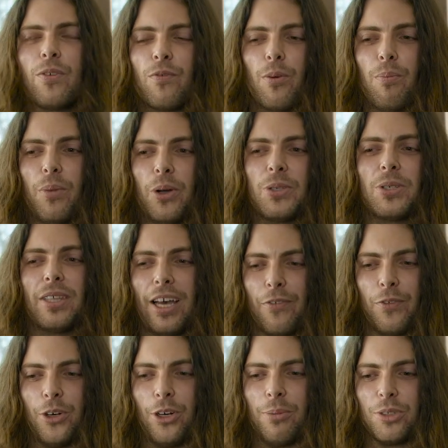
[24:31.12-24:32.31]
for most of that
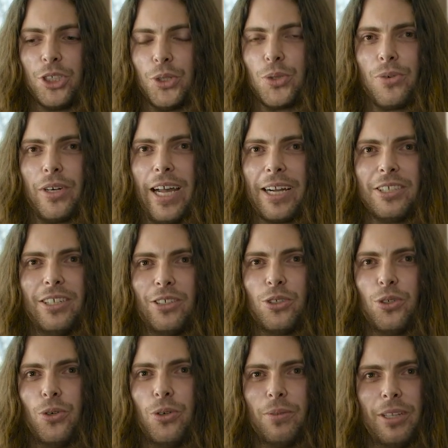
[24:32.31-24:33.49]
film, she was reacting
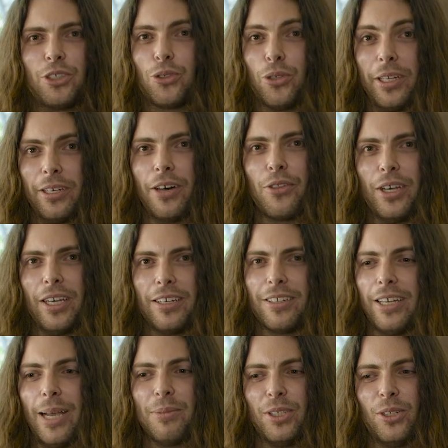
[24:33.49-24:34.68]
to literally nothing,
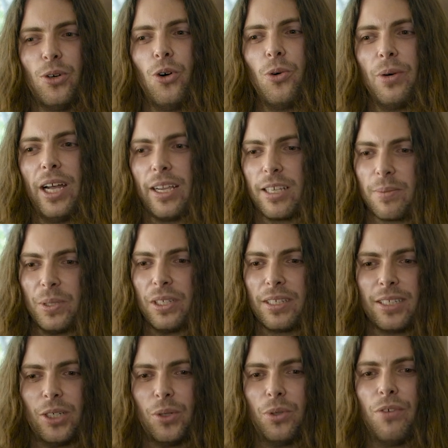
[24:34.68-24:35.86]
empty hallways, but
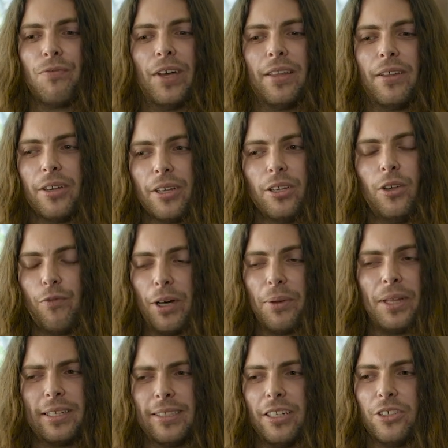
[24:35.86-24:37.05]
still you felt
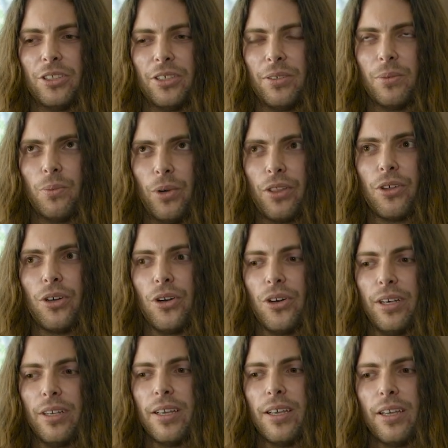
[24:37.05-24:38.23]
that tension with her,
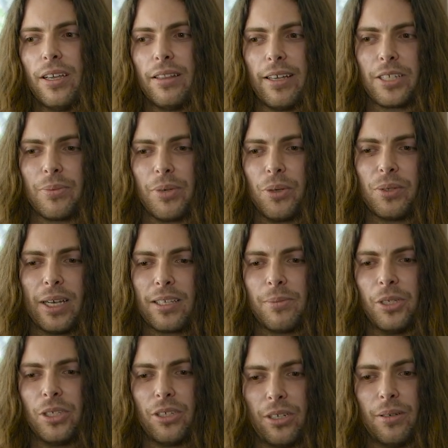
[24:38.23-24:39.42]
and that's a real
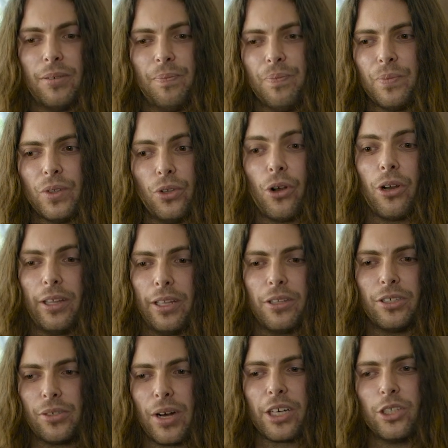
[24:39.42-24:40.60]
testament to not only the
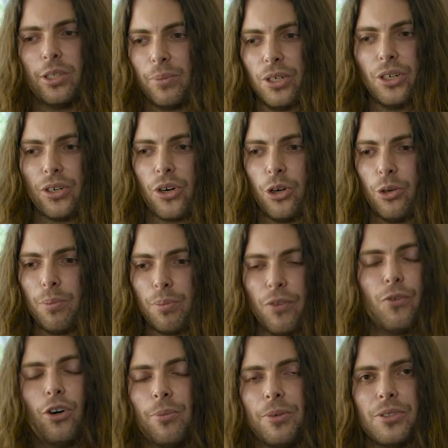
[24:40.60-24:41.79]
direction but her own
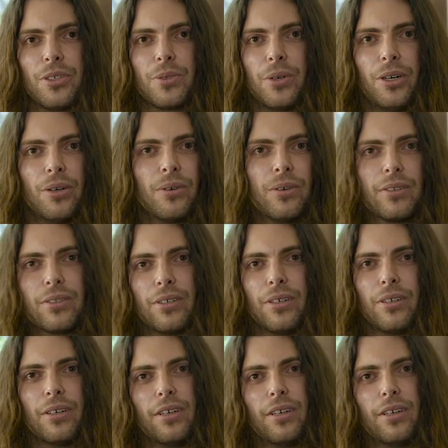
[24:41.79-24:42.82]
performance as well. So